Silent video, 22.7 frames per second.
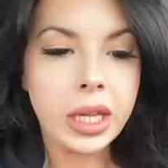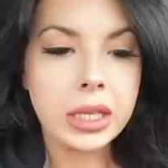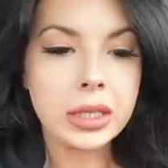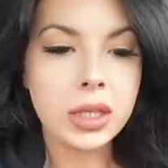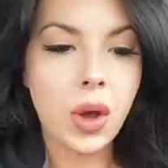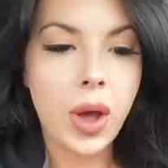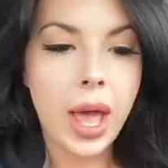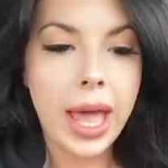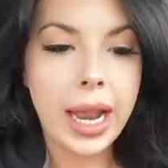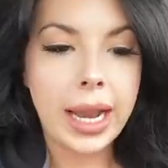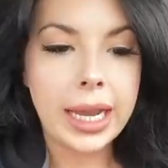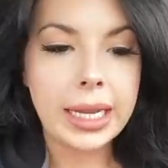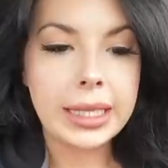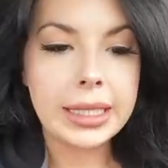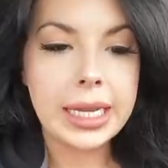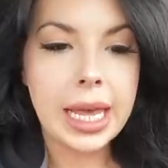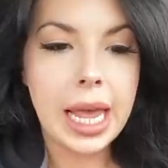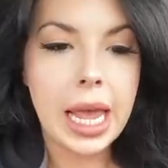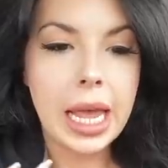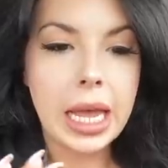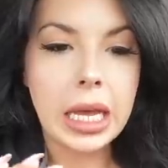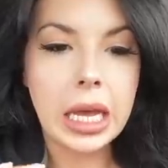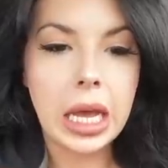and
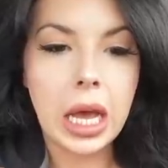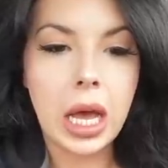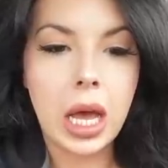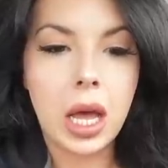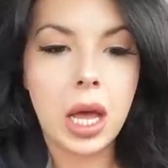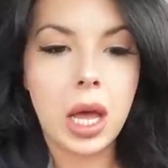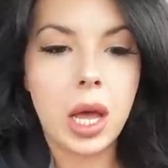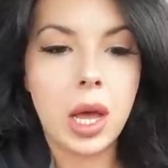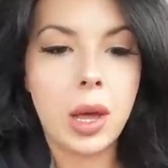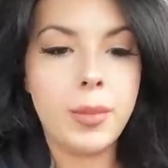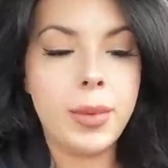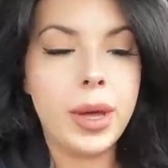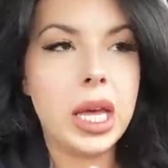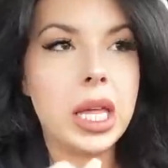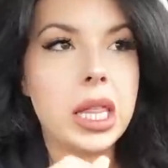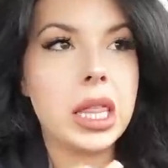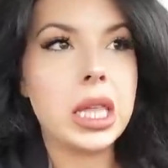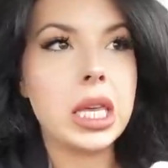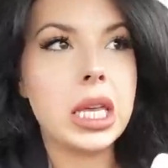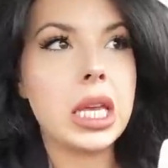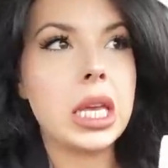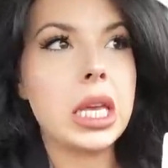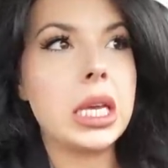take
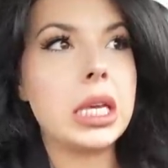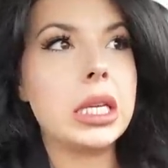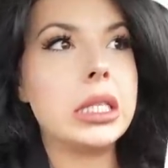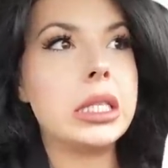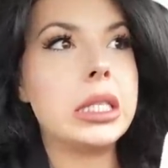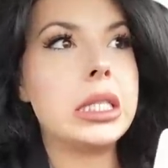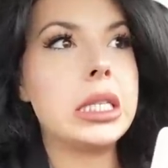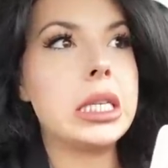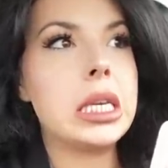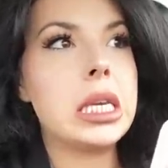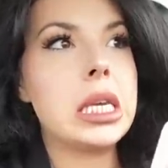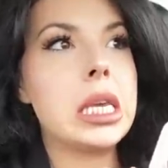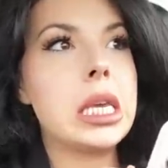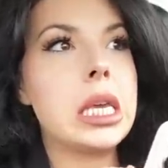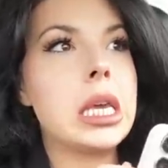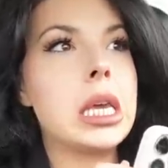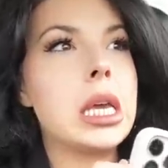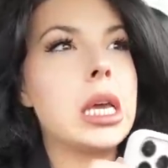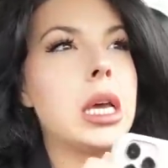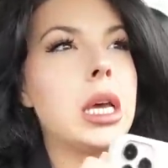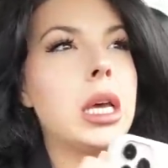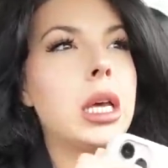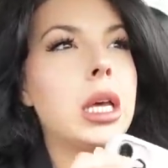the
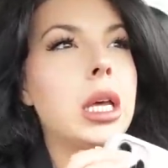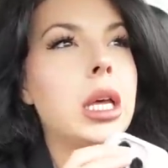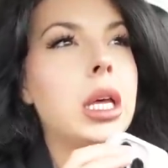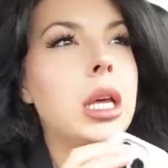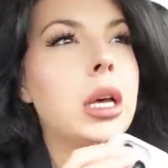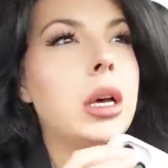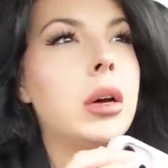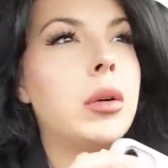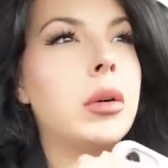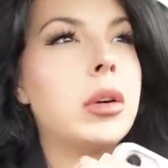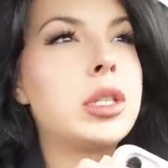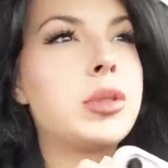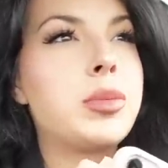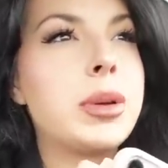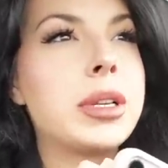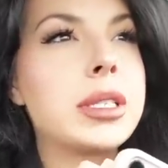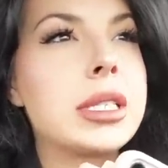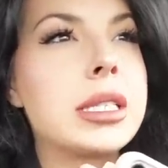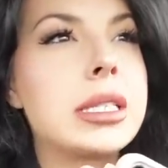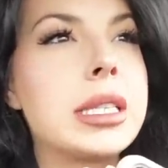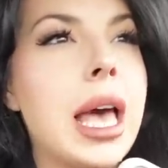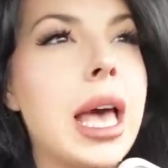D... Which bus is